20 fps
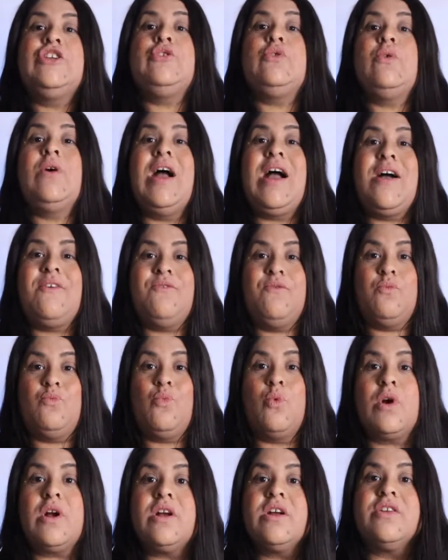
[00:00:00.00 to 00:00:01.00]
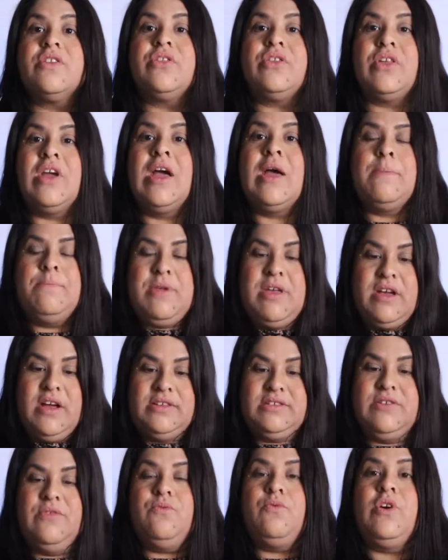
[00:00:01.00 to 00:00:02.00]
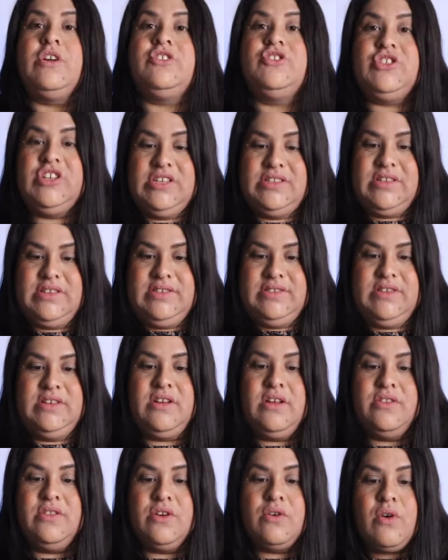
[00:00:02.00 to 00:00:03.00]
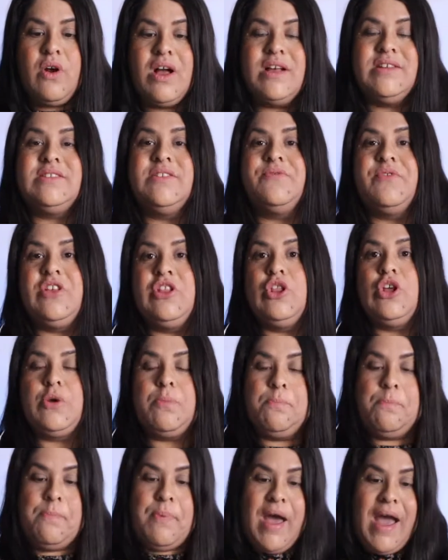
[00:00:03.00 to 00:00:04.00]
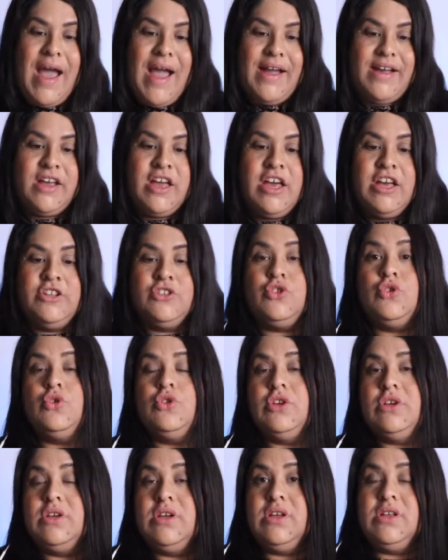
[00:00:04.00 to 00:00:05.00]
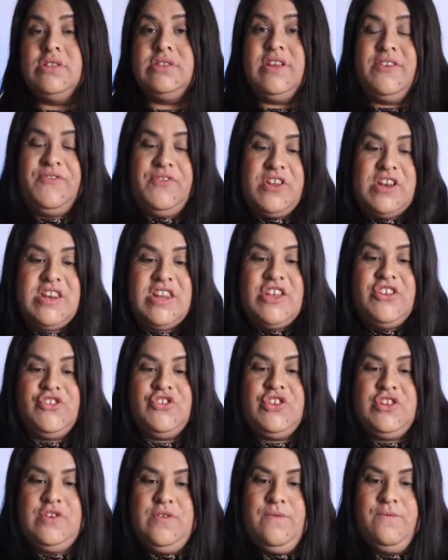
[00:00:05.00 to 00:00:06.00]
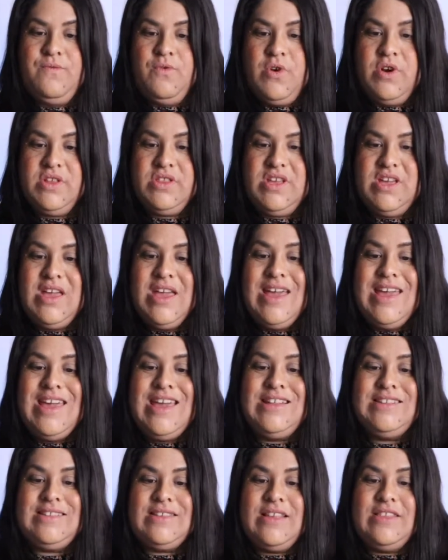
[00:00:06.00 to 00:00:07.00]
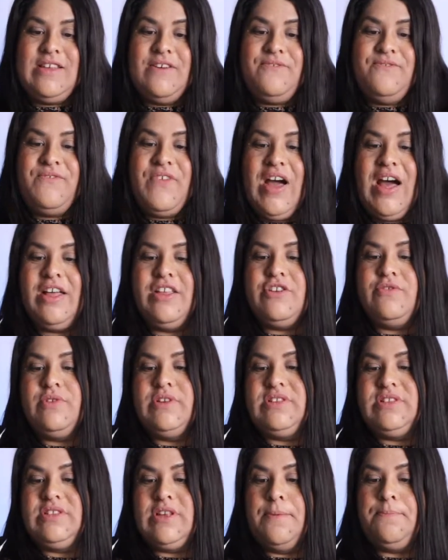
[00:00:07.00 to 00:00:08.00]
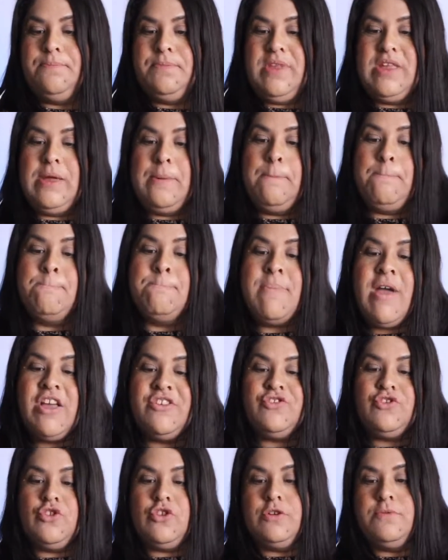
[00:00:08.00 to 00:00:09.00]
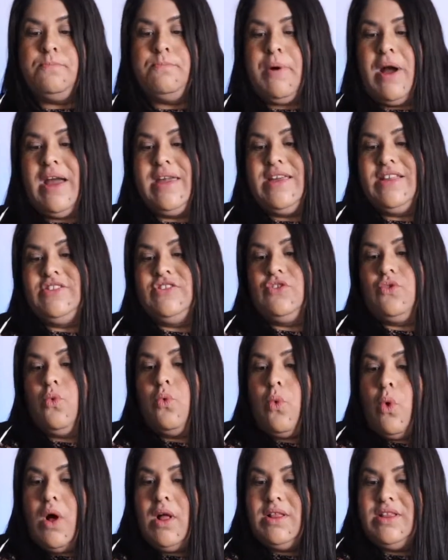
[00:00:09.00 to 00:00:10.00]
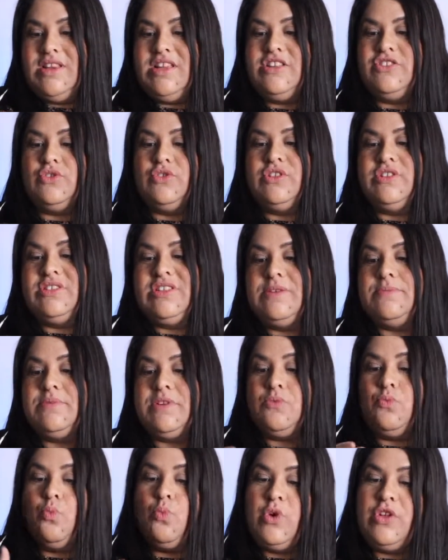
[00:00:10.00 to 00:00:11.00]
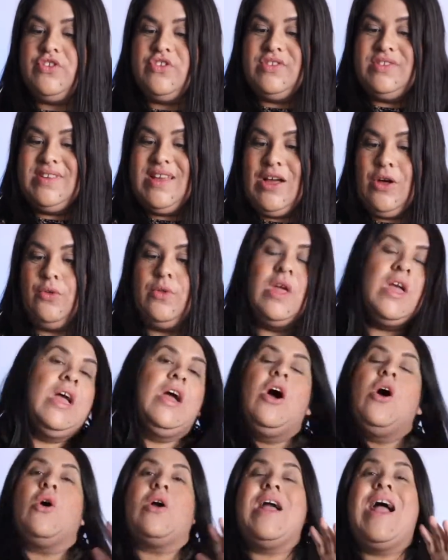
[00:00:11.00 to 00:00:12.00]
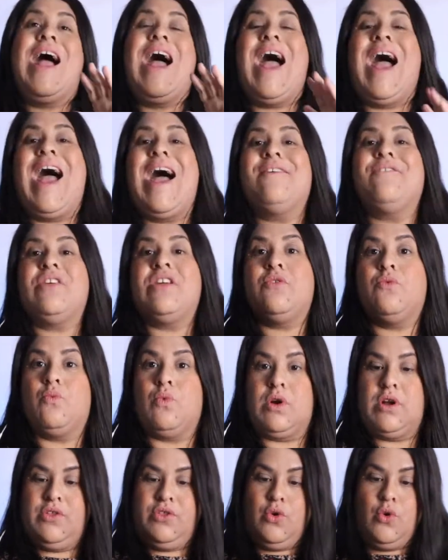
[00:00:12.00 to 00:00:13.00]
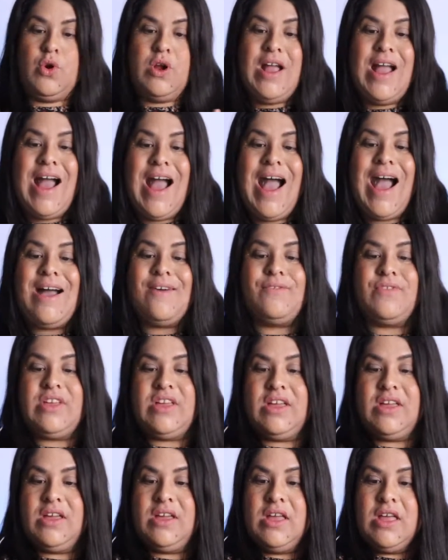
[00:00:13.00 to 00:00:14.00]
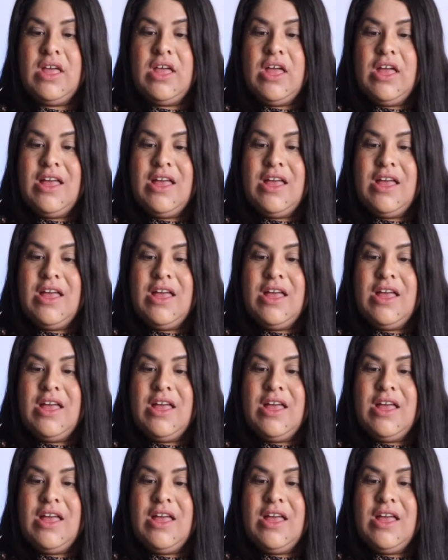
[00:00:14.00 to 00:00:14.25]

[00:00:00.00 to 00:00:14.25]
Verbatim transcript: You have worth because of what Jesus did on the cross. If we look back to the definition of worthy, it's the value of something measured by its qualities or esteems in which it's held, or having worth or having